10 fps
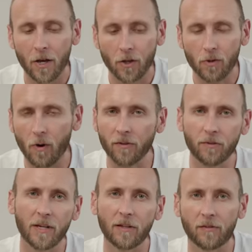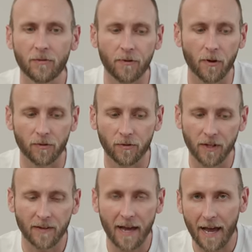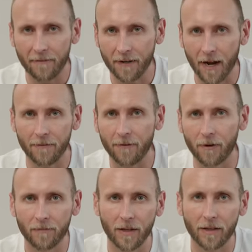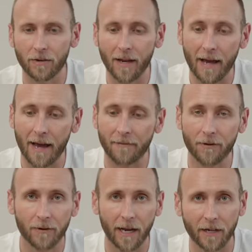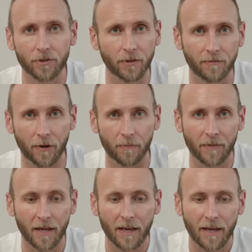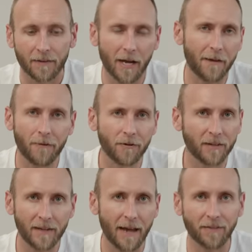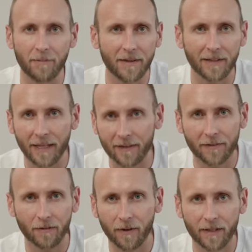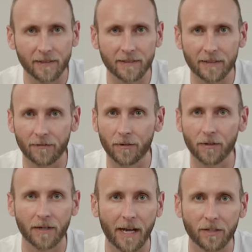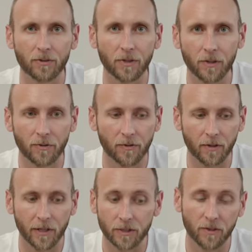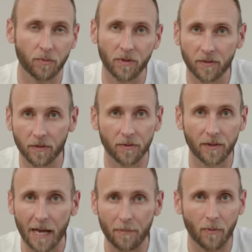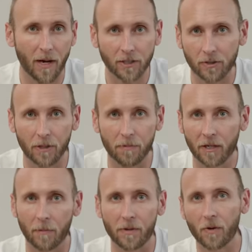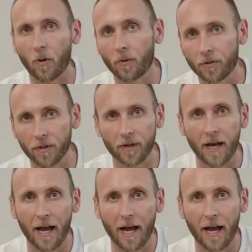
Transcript: You also need two phones. You need to have an iPhone and you need to have your Android phone. The iPhone doesn't have to be the latest and greatest. If you're an Android user and just want to use an Apple Watch, you could pick up an older